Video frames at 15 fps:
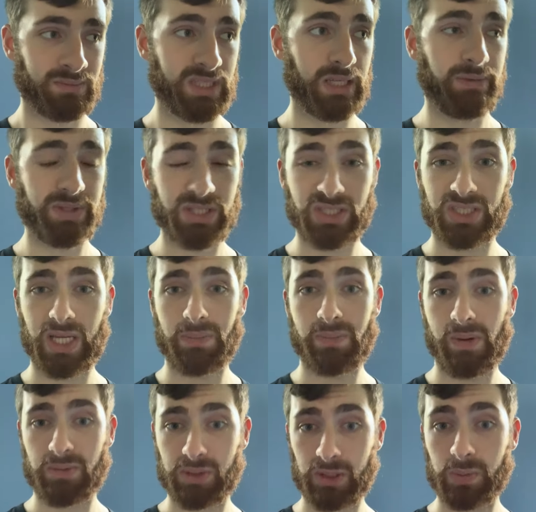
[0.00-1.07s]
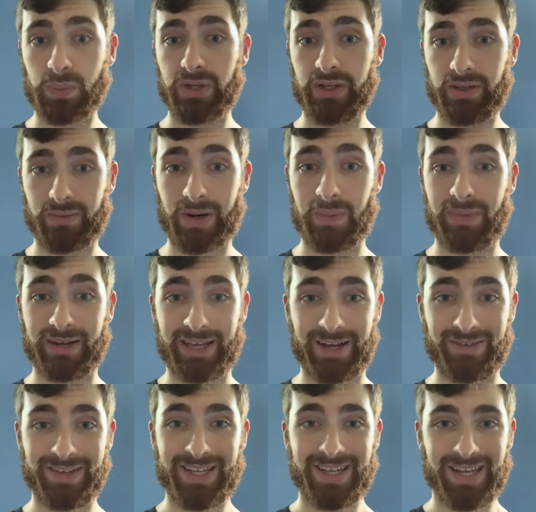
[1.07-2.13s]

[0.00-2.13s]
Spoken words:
defense is shaping up to look pretty good right about now.